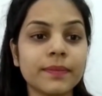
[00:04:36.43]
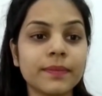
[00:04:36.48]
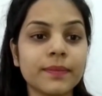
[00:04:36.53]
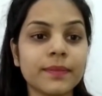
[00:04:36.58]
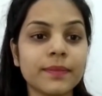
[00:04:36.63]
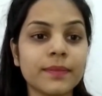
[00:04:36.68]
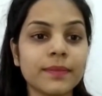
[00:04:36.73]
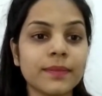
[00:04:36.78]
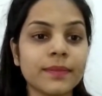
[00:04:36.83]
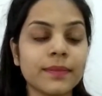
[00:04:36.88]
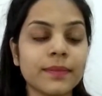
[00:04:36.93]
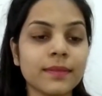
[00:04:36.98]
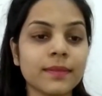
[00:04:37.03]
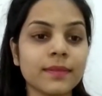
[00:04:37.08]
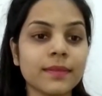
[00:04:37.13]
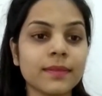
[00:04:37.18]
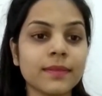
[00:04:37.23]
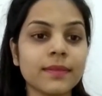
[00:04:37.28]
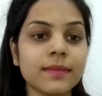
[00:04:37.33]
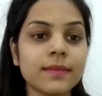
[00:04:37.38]

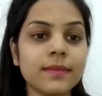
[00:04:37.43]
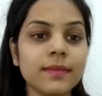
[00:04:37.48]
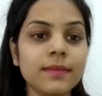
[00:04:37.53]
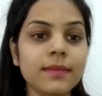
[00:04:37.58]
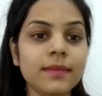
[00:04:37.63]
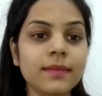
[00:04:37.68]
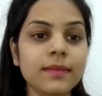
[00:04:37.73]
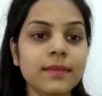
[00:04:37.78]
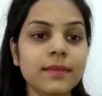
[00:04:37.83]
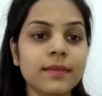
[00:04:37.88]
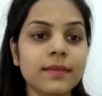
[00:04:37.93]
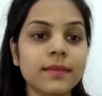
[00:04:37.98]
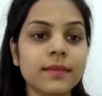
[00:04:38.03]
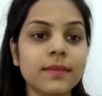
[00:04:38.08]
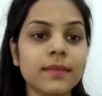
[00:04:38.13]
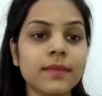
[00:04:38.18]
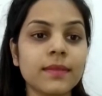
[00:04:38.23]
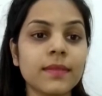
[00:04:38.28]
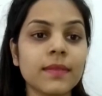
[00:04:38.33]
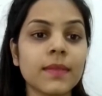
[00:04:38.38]

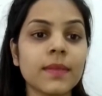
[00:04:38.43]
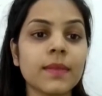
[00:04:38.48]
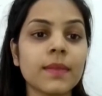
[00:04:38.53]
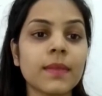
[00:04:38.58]
Nothing is said.